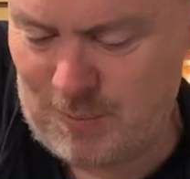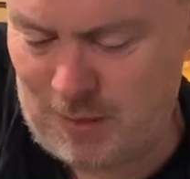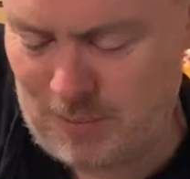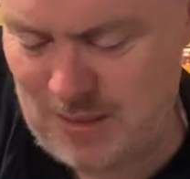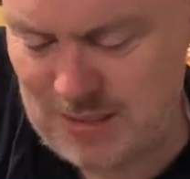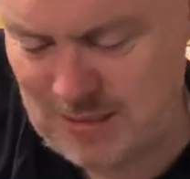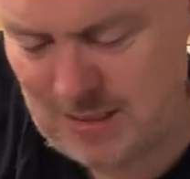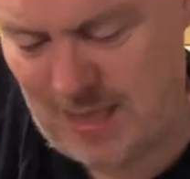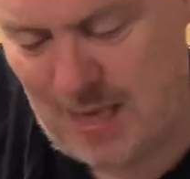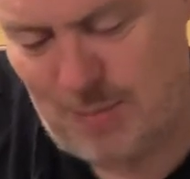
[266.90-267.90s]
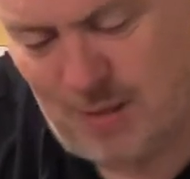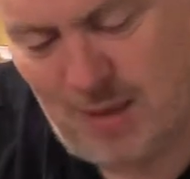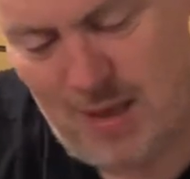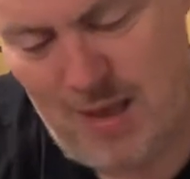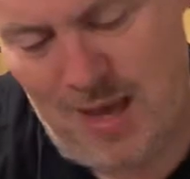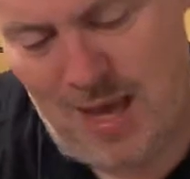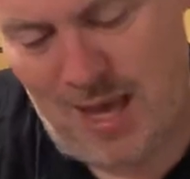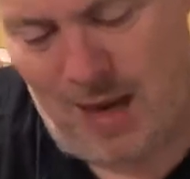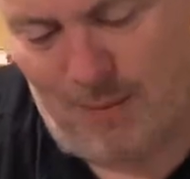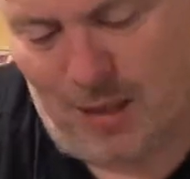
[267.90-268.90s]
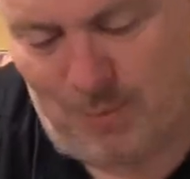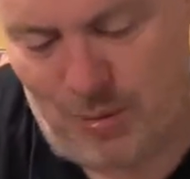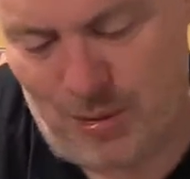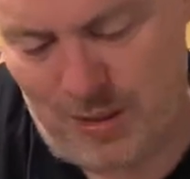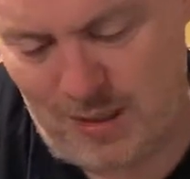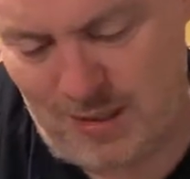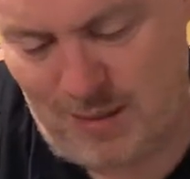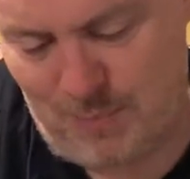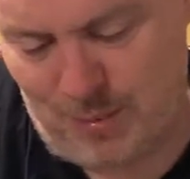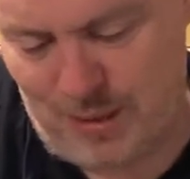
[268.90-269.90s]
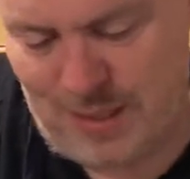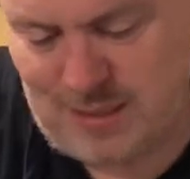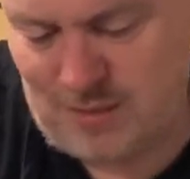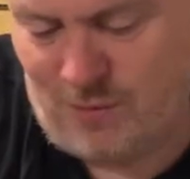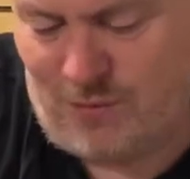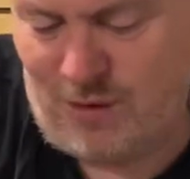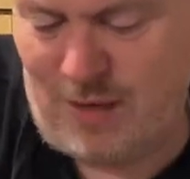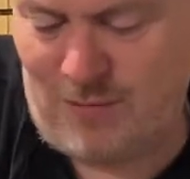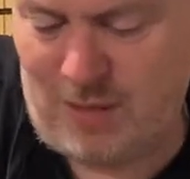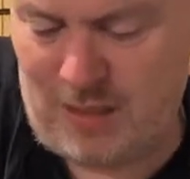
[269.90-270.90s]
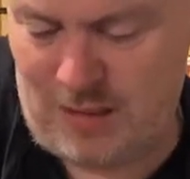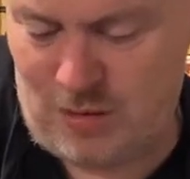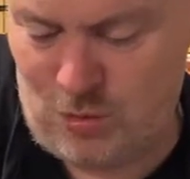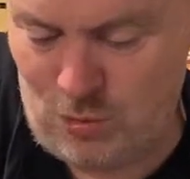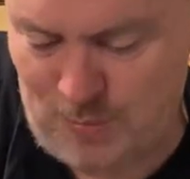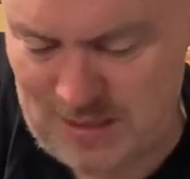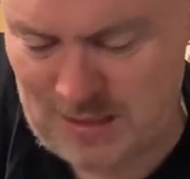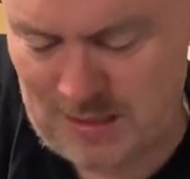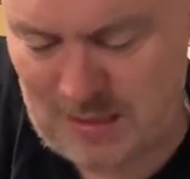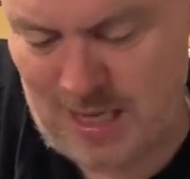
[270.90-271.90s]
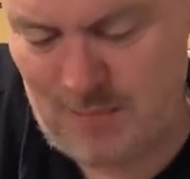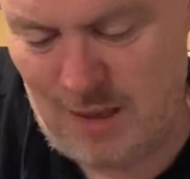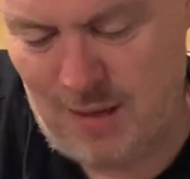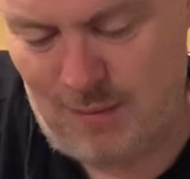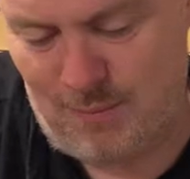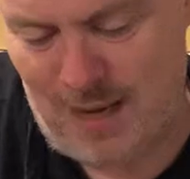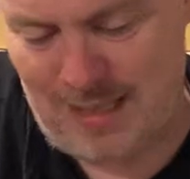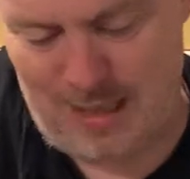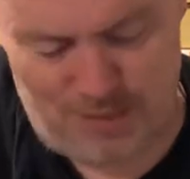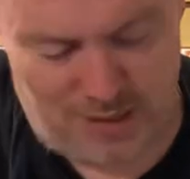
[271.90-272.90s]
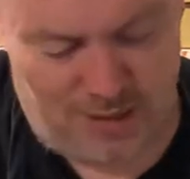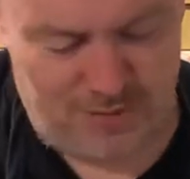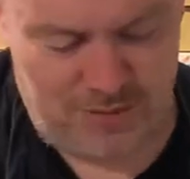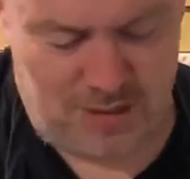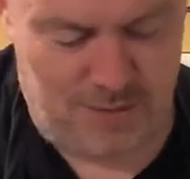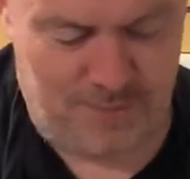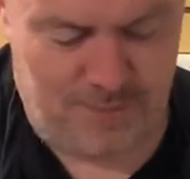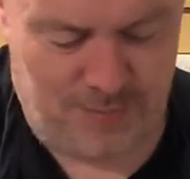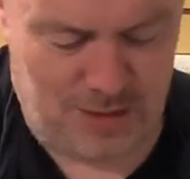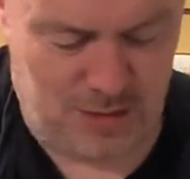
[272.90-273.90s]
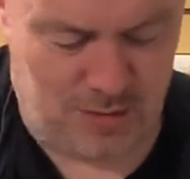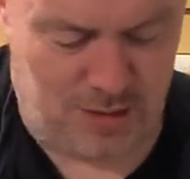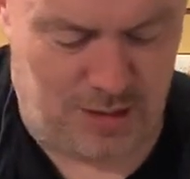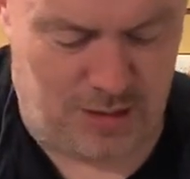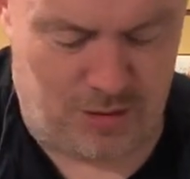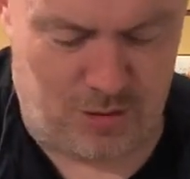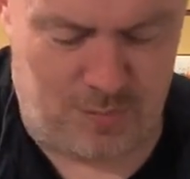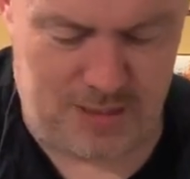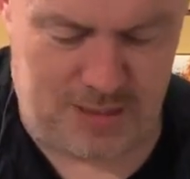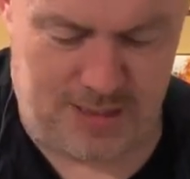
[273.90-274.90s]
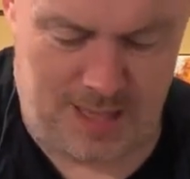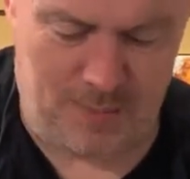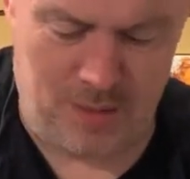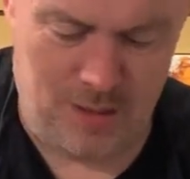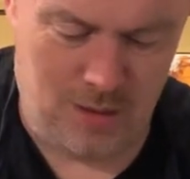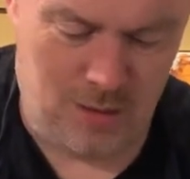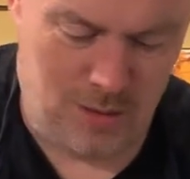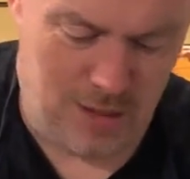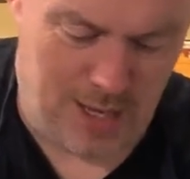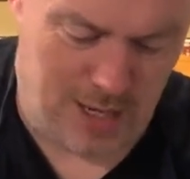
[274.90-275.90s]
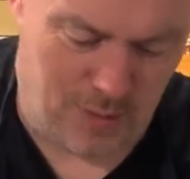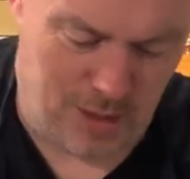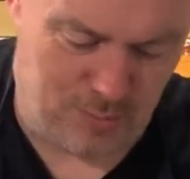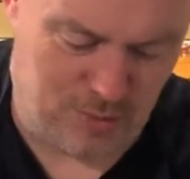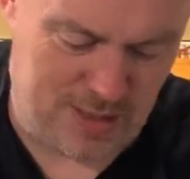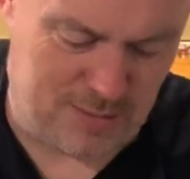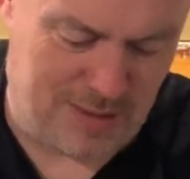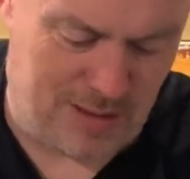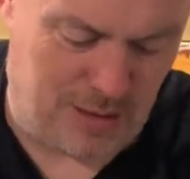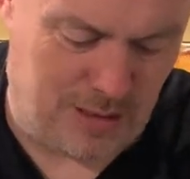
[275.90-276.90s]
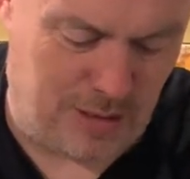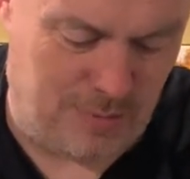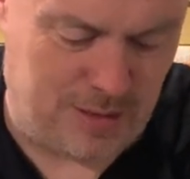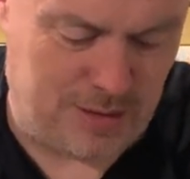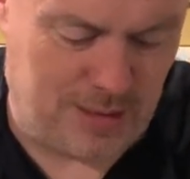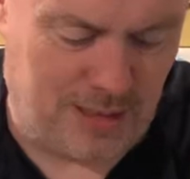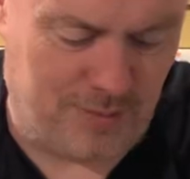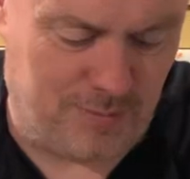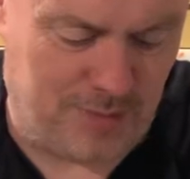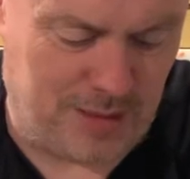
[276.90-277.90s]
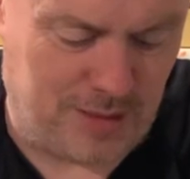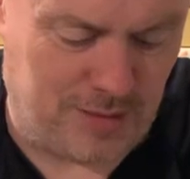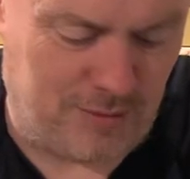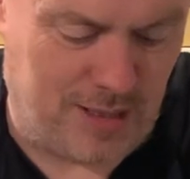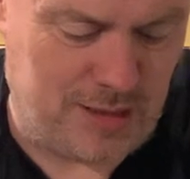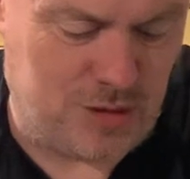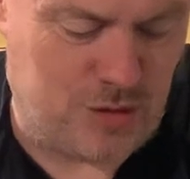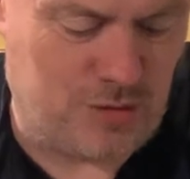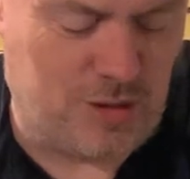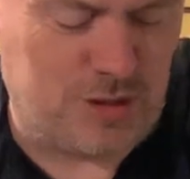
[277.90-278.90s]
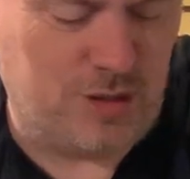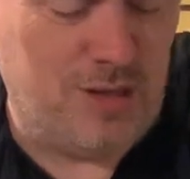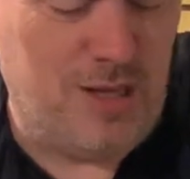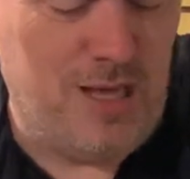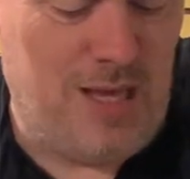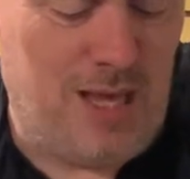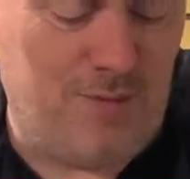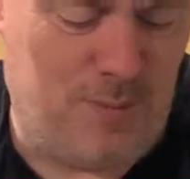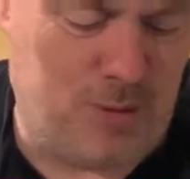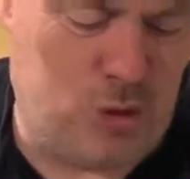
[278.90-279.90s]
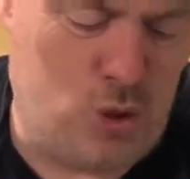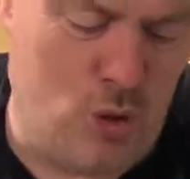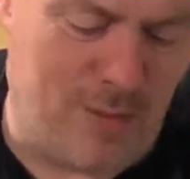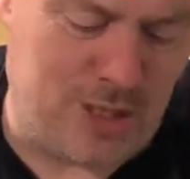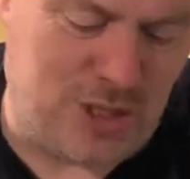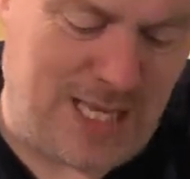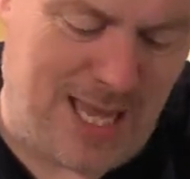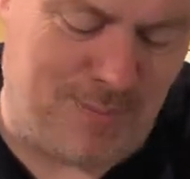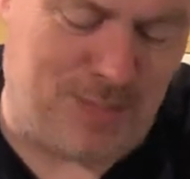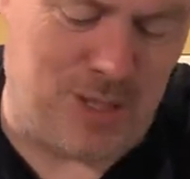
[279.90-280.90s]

of pieces of tape, and I'm going to put it in place. So far I've taken 2 pieces of tape. Might not be enough, see? So I'll need a 3rd piece of tape, and I want to press them down a little bit to give them like the right structure. If you put too much tape, then